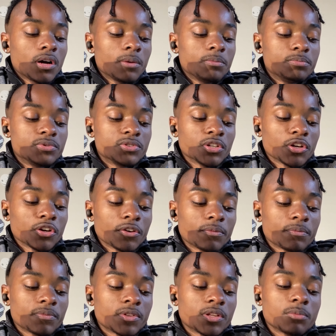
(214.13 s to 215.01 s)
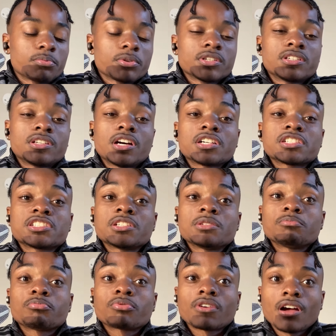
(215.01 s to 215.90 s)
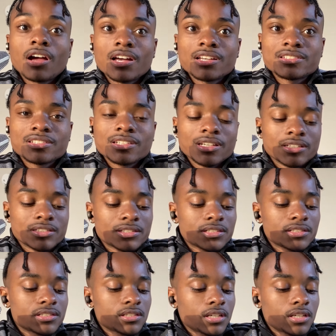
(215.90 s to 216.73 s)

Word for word: observe the production process